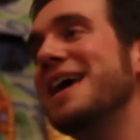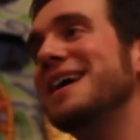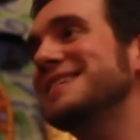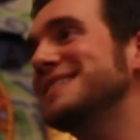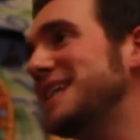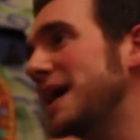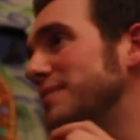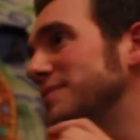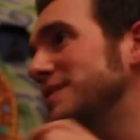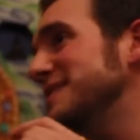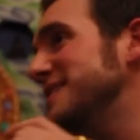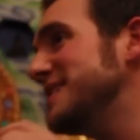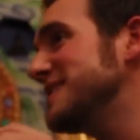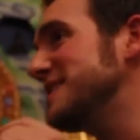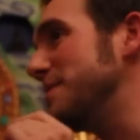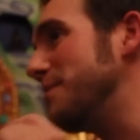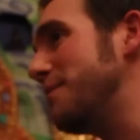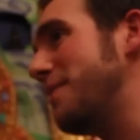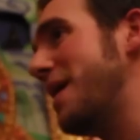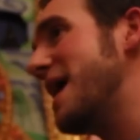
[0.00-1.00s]
Acceptance
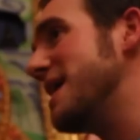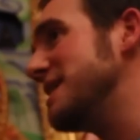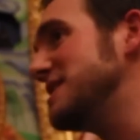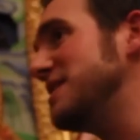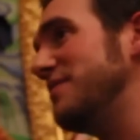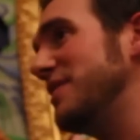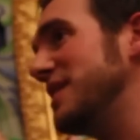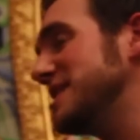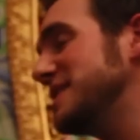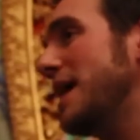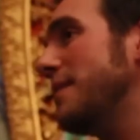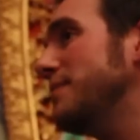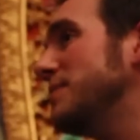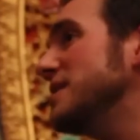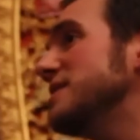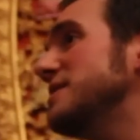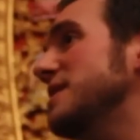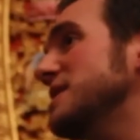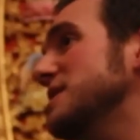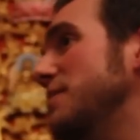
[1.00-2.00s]
isn't passive.
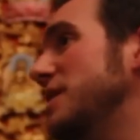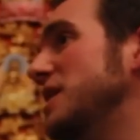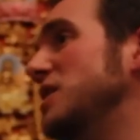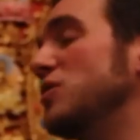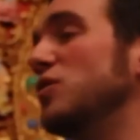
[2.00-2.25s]
Acceptance doesn't mean